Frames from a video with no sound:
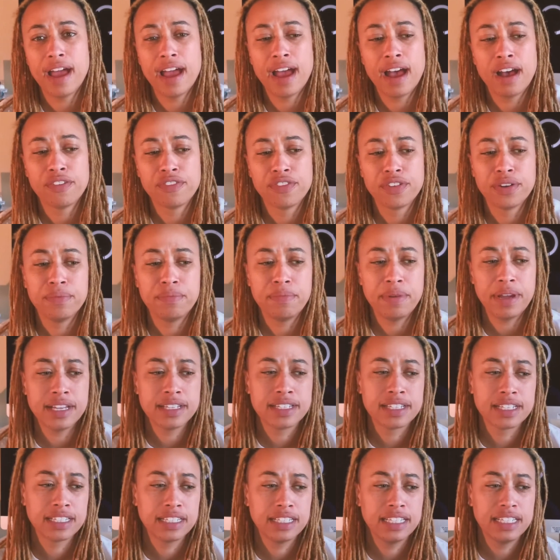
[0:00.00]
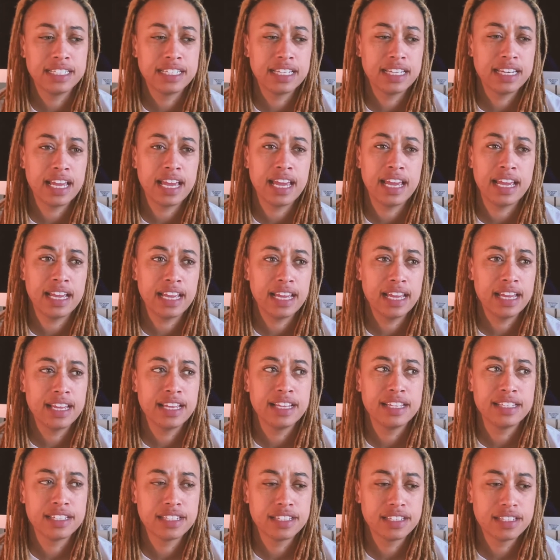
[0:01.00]
Owlfred basically today
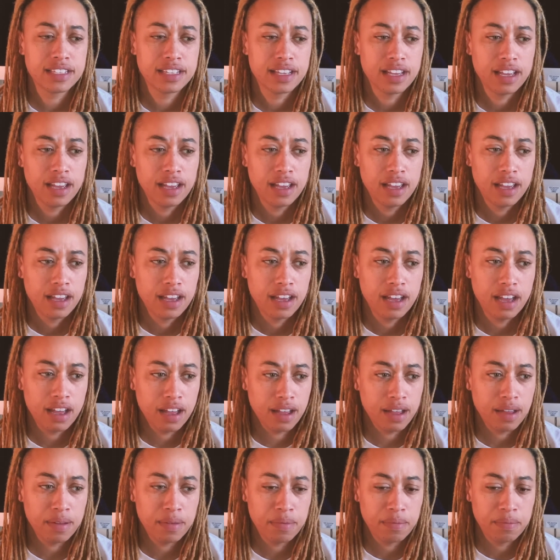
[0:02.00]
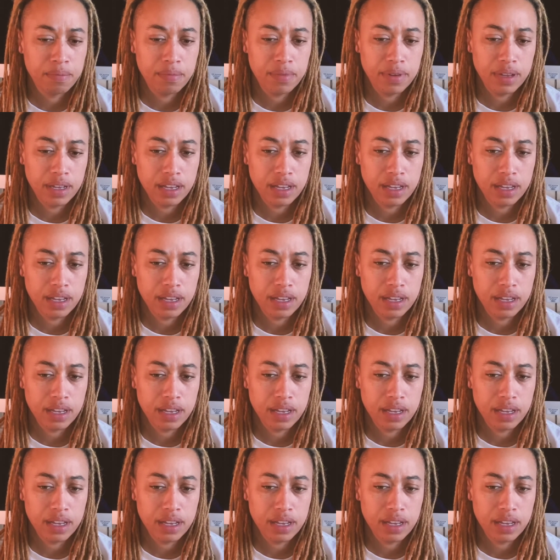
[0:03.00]
is I